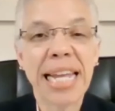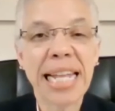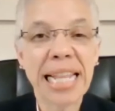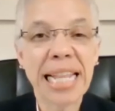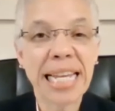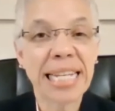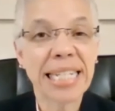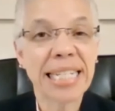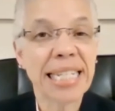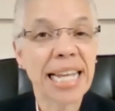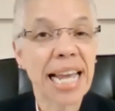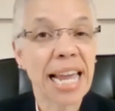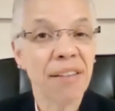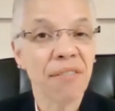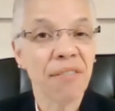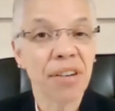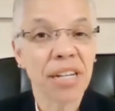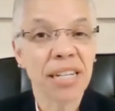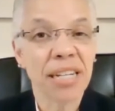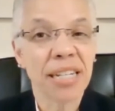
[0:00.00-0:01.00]
Helix gave
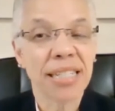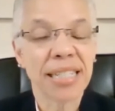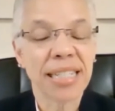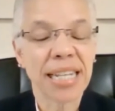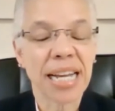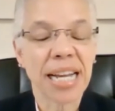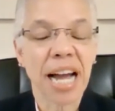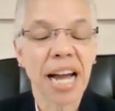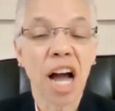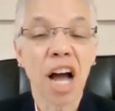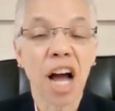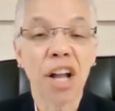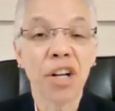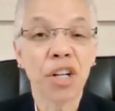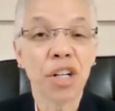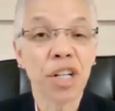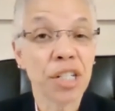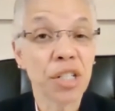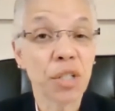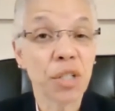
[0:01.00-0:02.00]
us
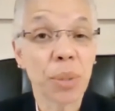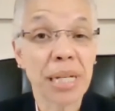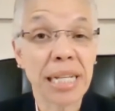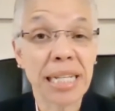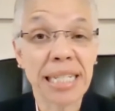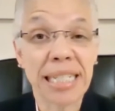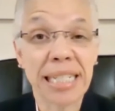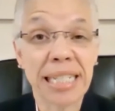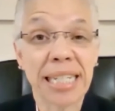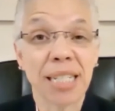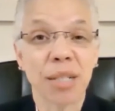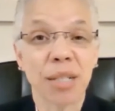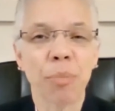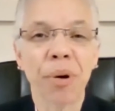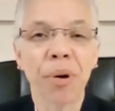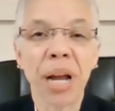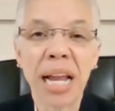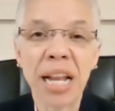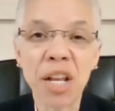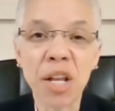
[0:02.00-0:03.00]
126
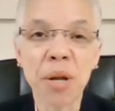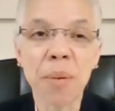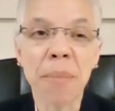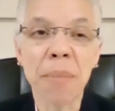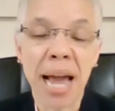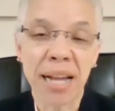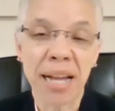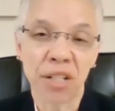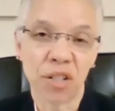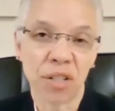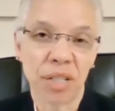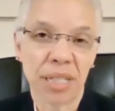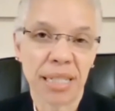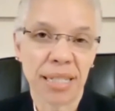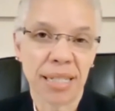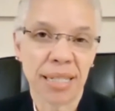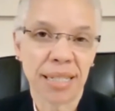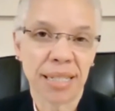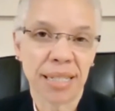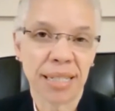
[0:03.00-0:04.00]
brand new
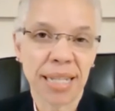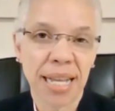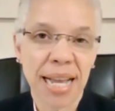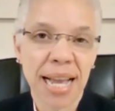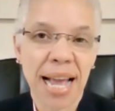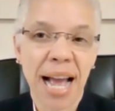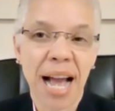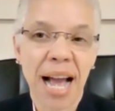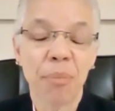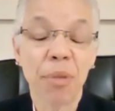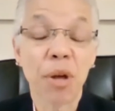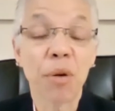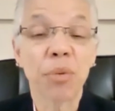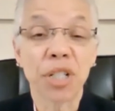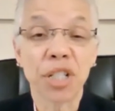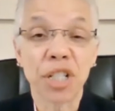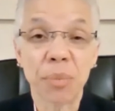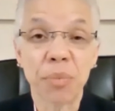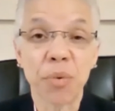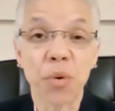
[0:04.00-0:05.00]
mattresses that were
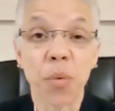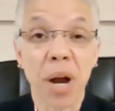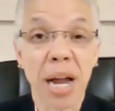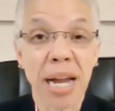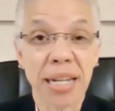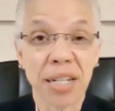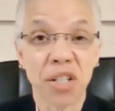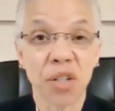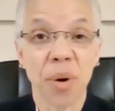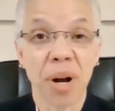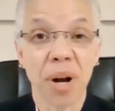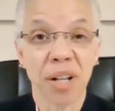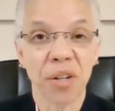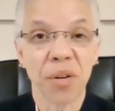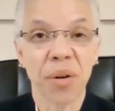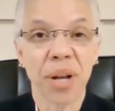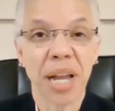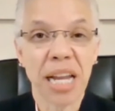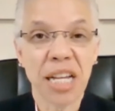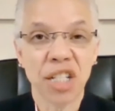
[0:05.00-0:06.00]
shipped right to our
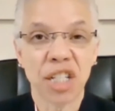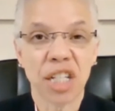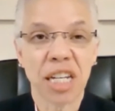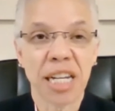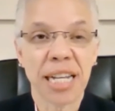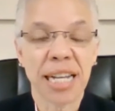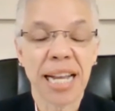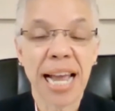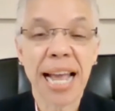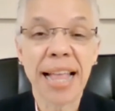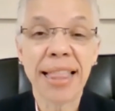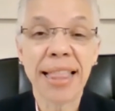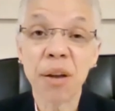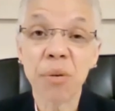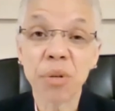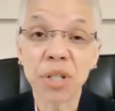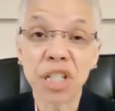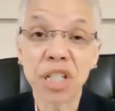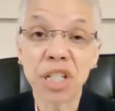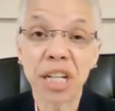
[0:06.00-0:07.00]
location, and they
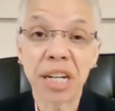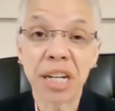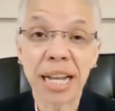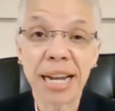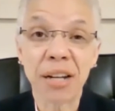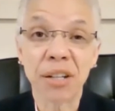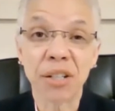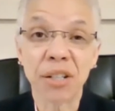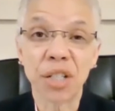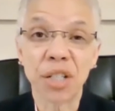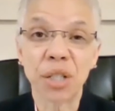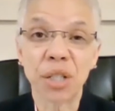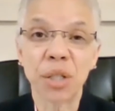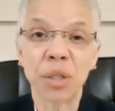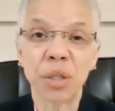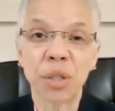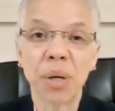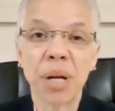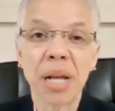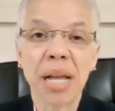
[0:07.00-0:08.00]
were shared out
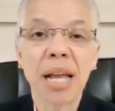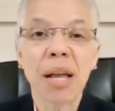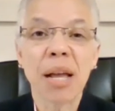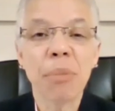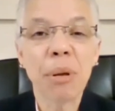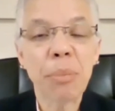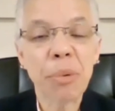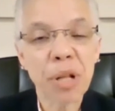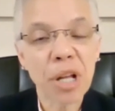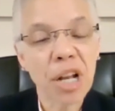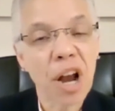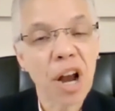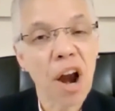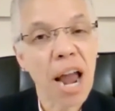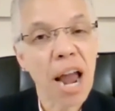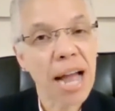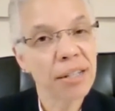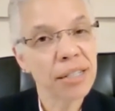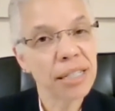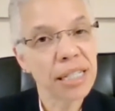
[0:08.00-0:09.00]
to people in our
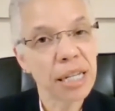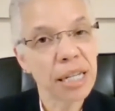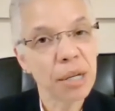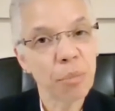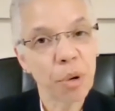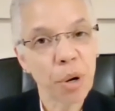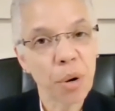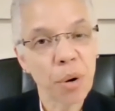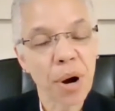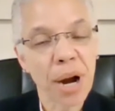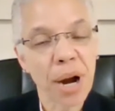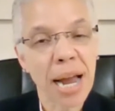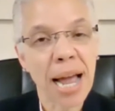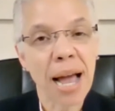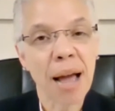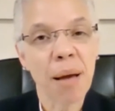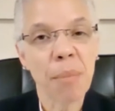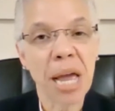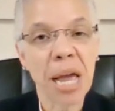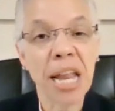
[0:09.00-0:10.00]
housing
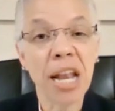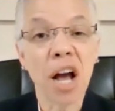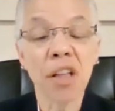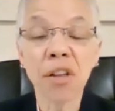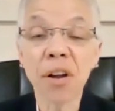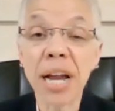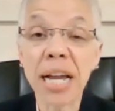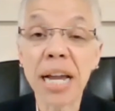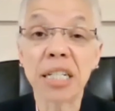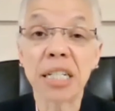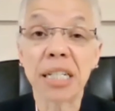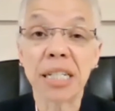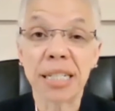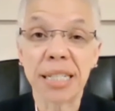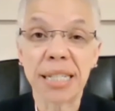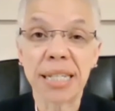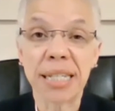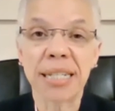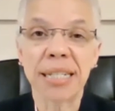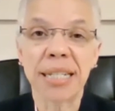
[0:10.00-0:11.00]
program and other
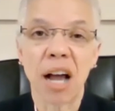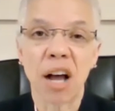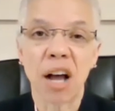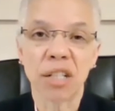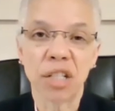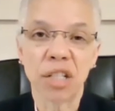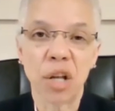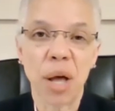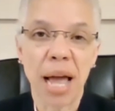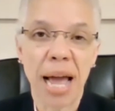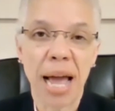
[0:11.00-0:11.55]
agencies that also